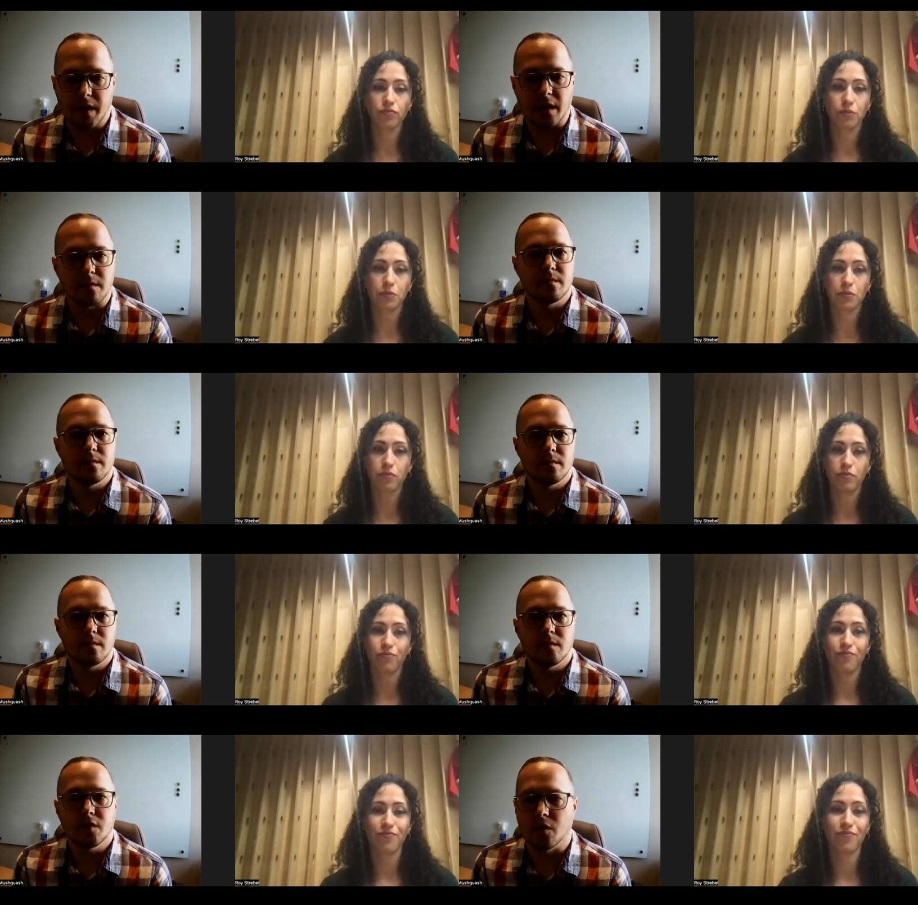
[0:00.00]
Speaker 1: yeah.
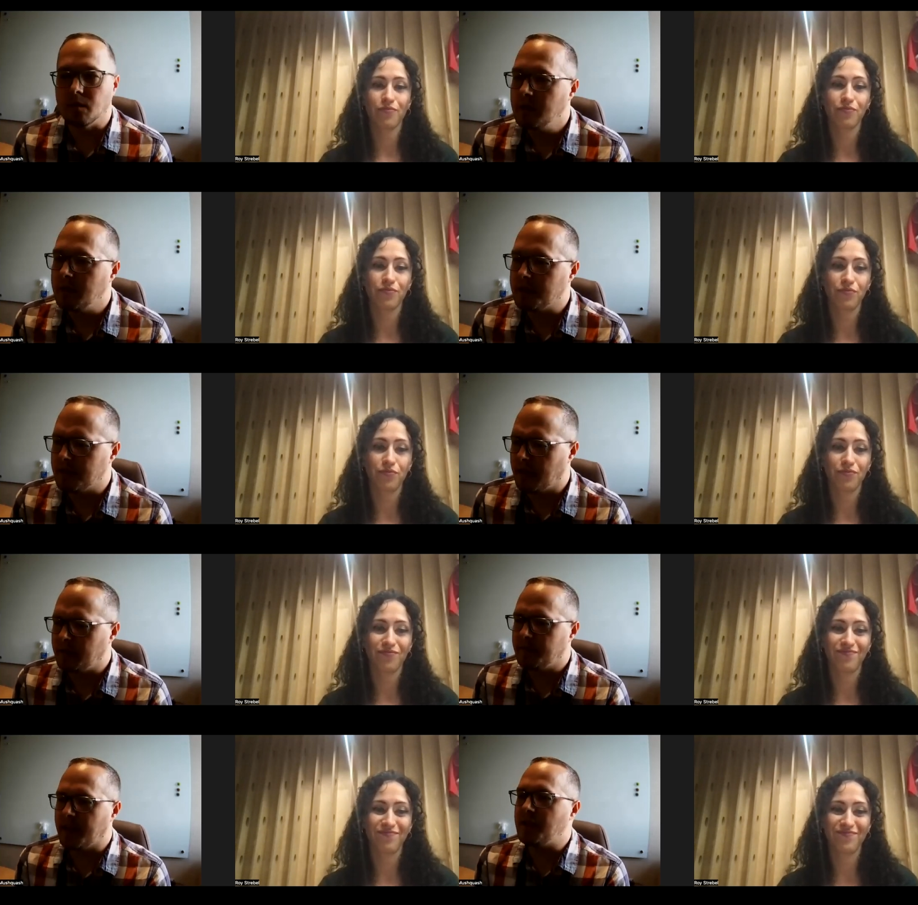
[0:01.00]
So that's uh,
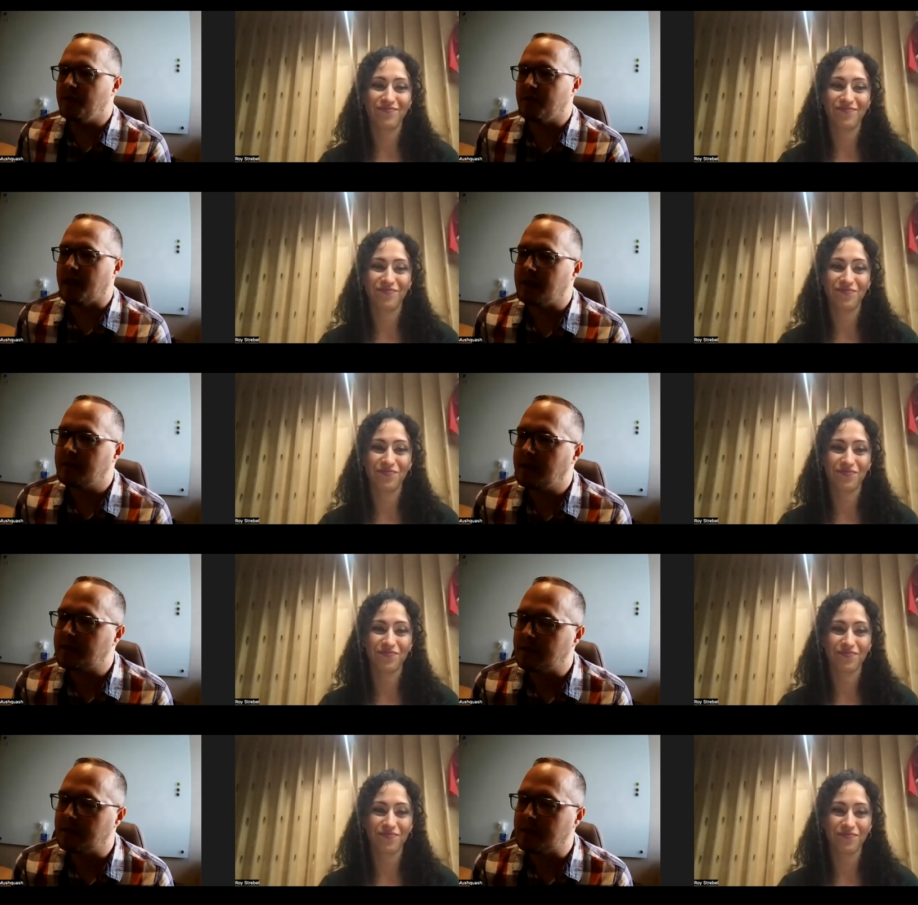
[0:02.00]
thank you for that.
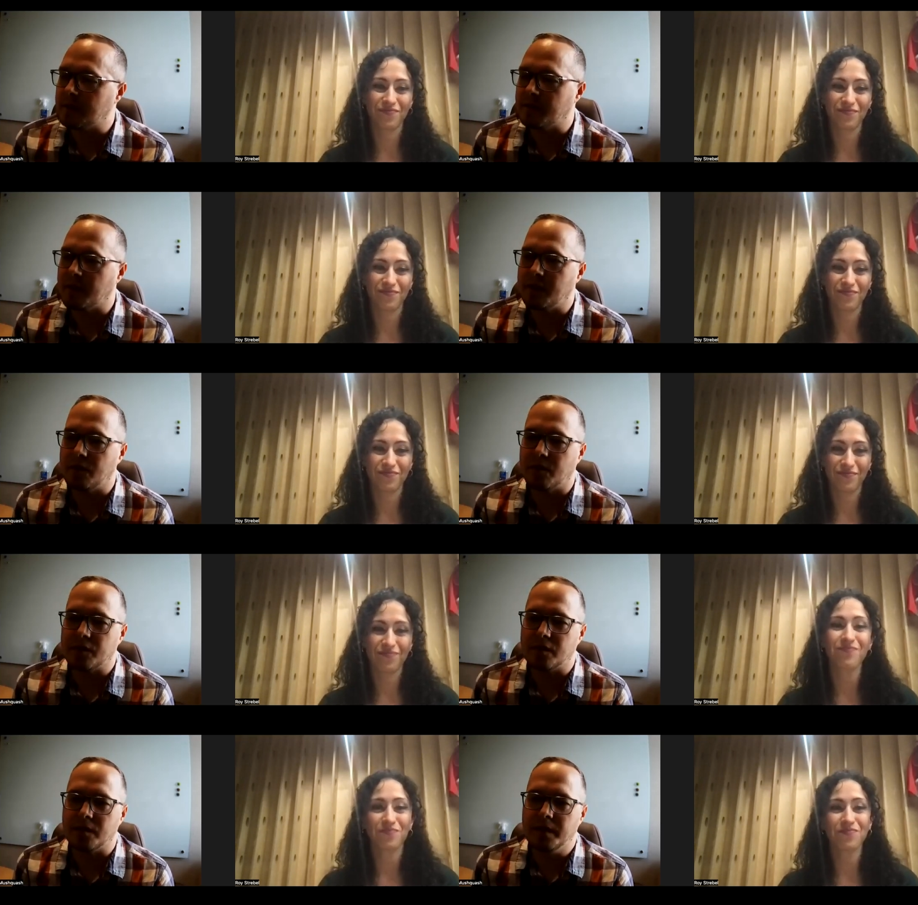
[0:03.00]
That's a, that's a very good
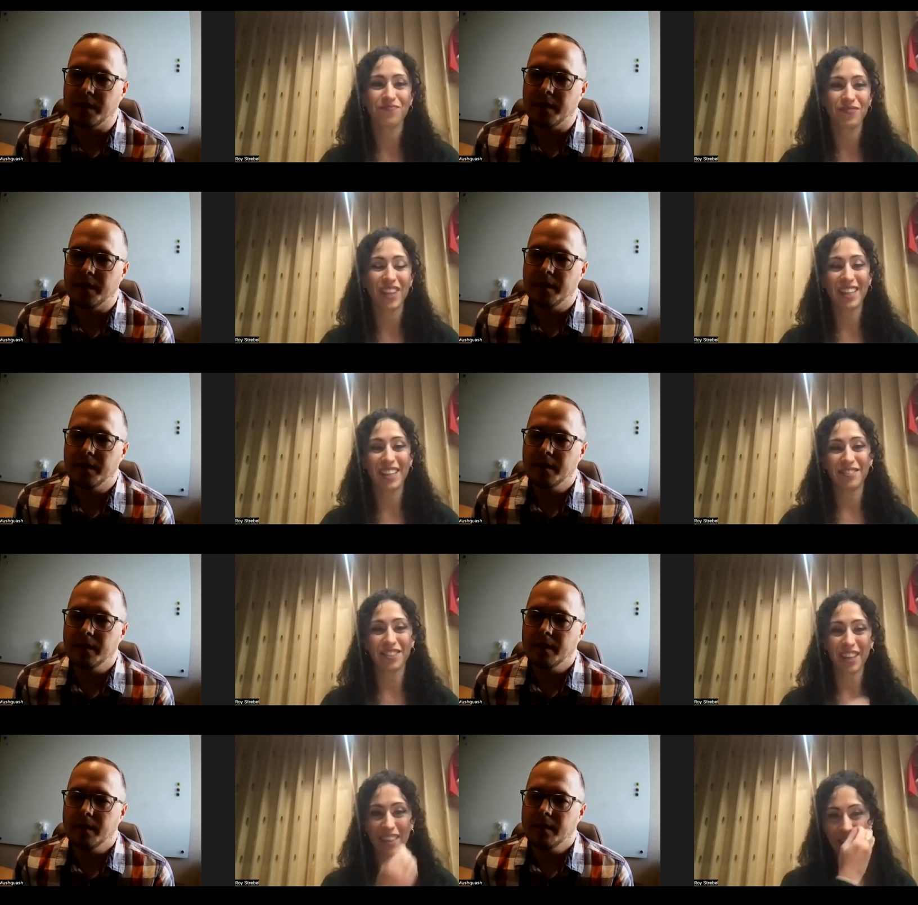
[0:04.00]
question.
Speaker 2: Thank you
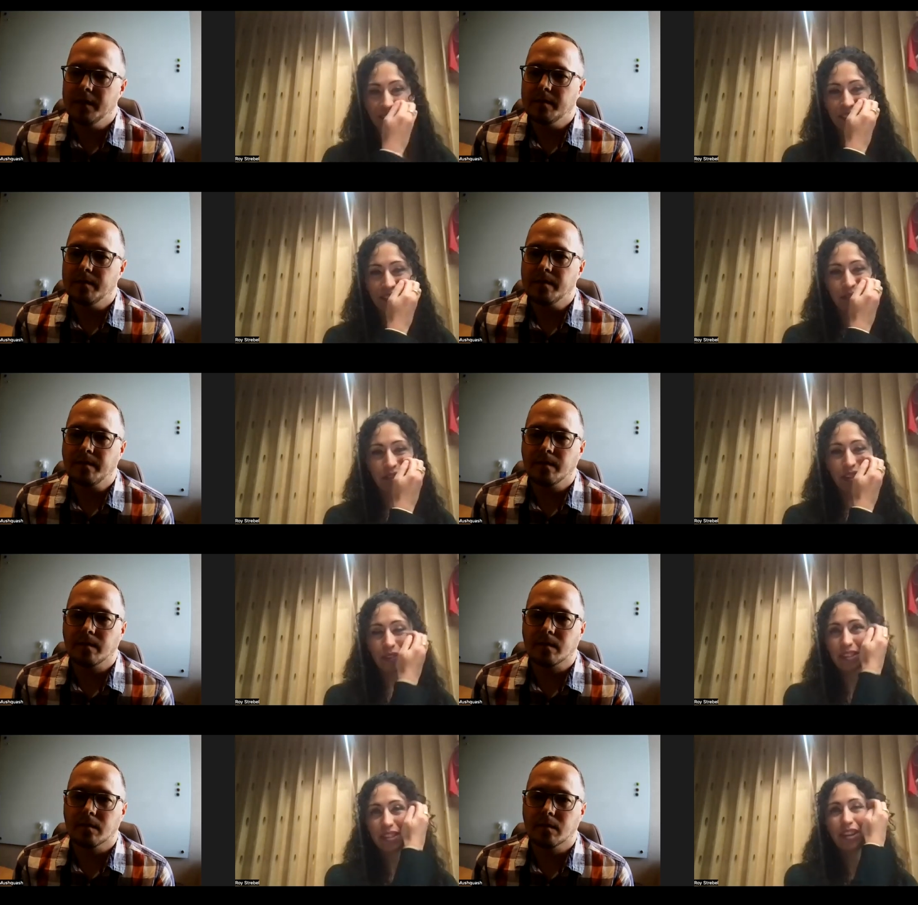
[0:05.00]
for that. That was a
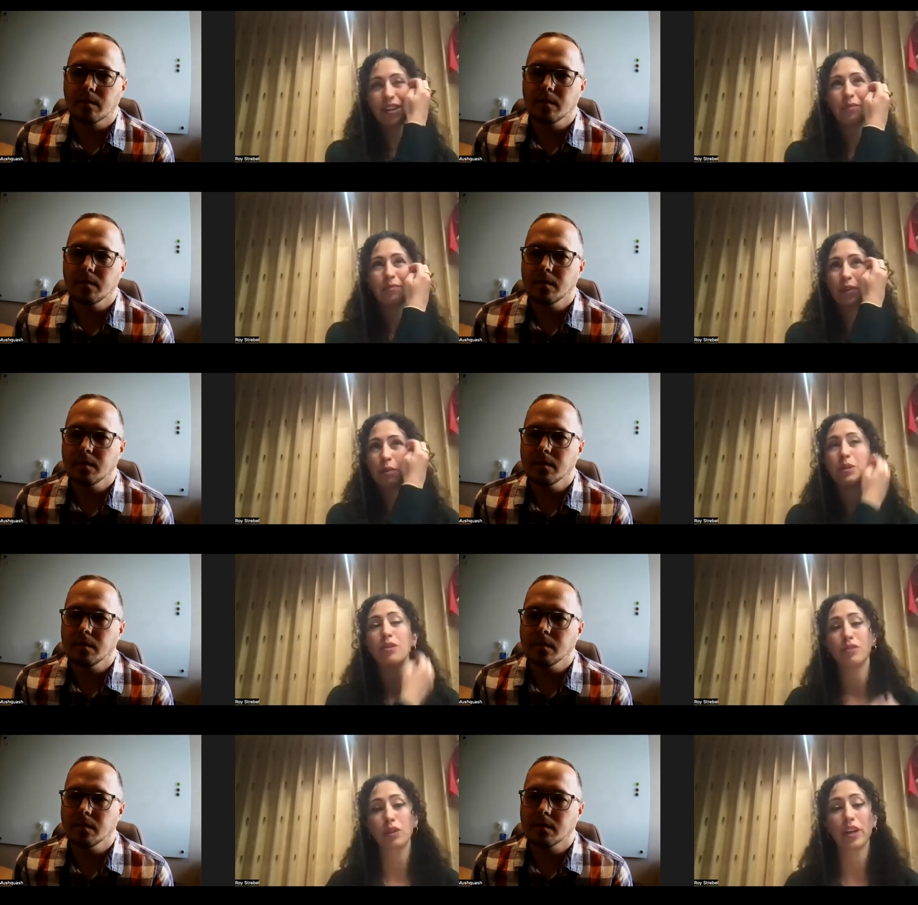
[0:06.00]
that was um, a
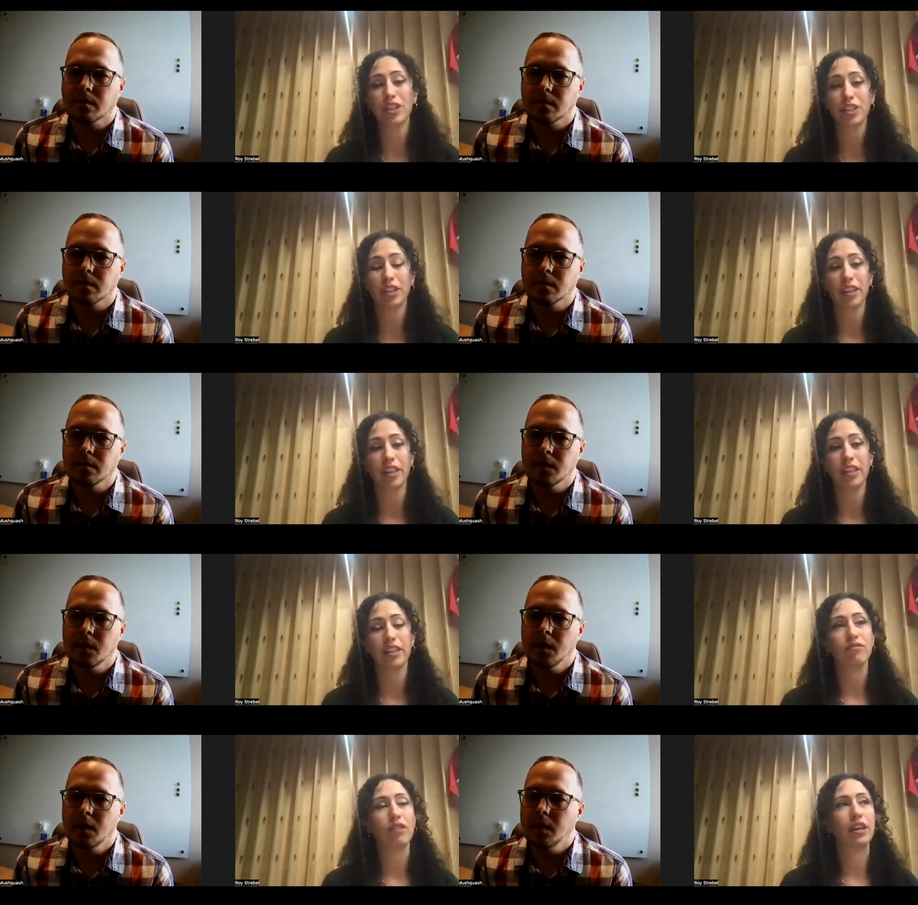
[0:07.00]
beautiful question. I
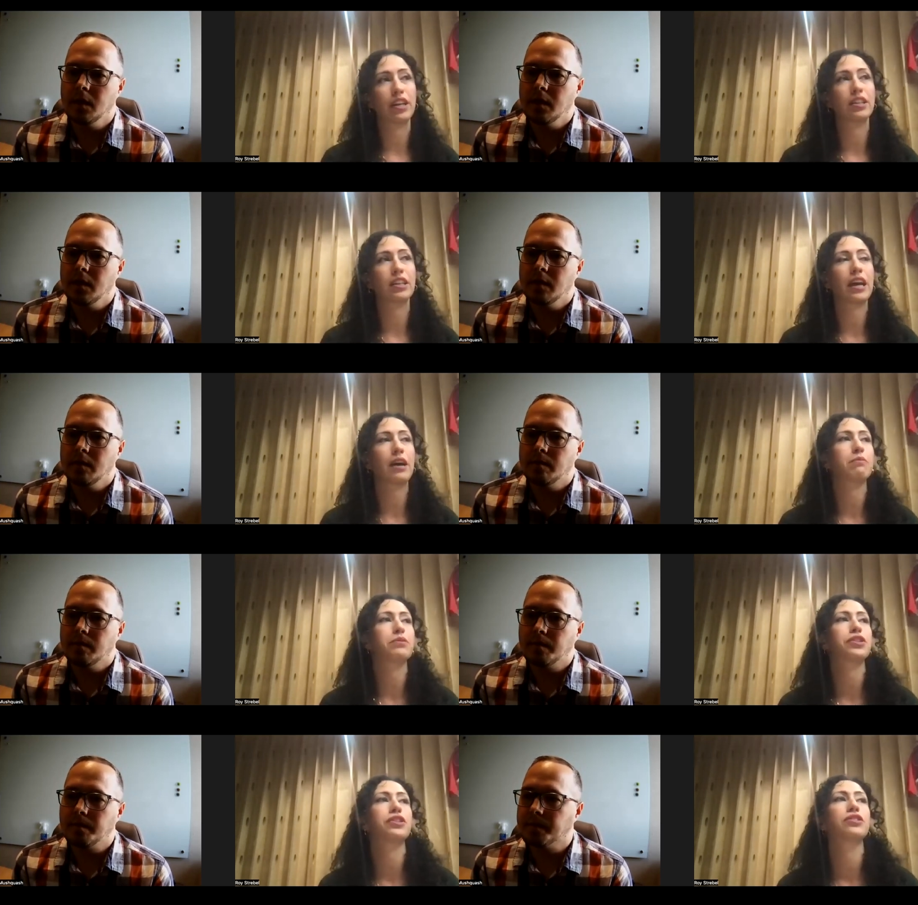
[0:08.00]
think in in
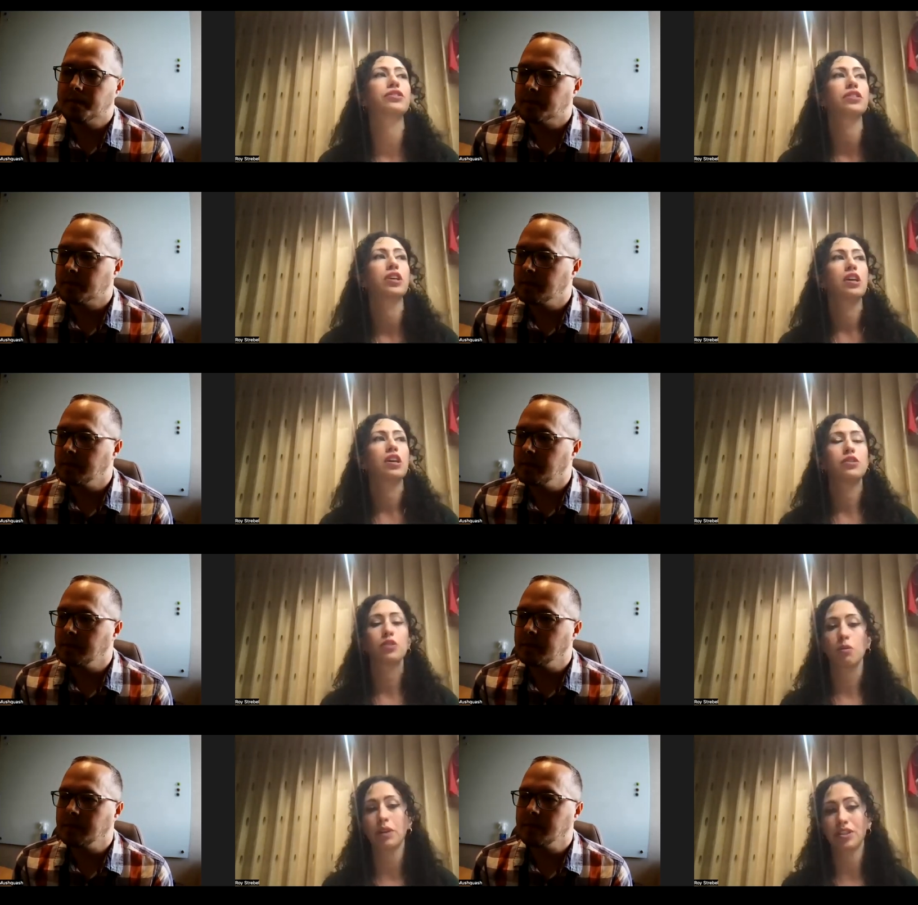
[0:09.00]
captures
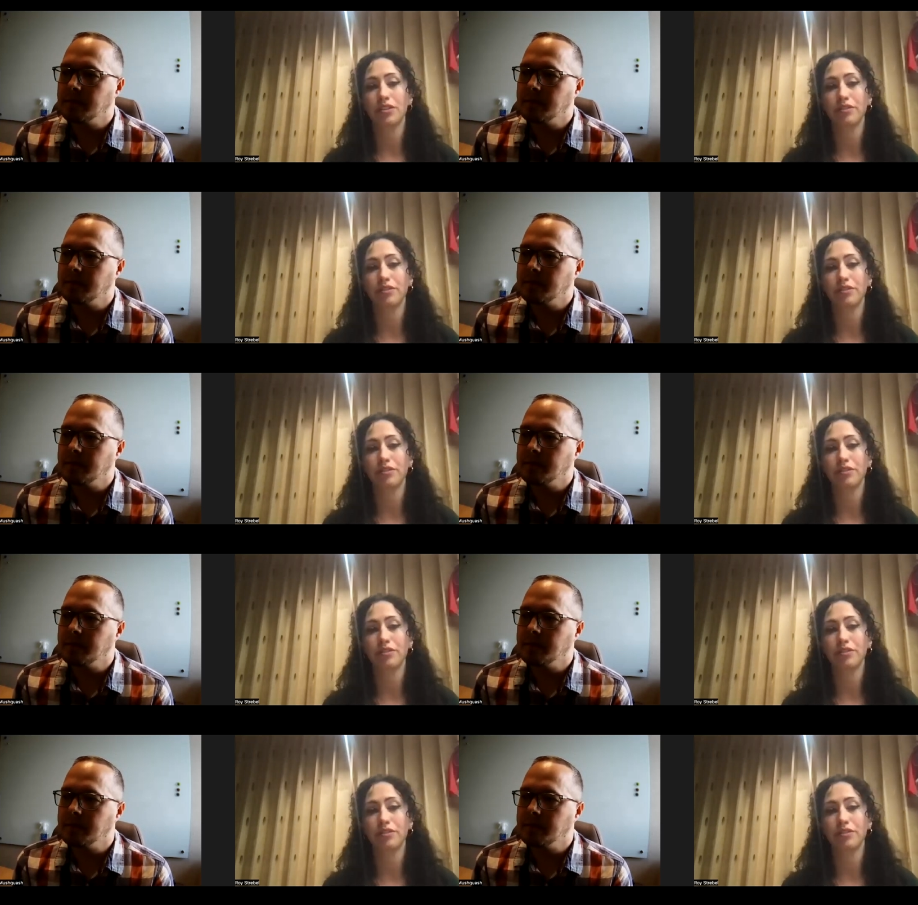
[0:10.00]
so much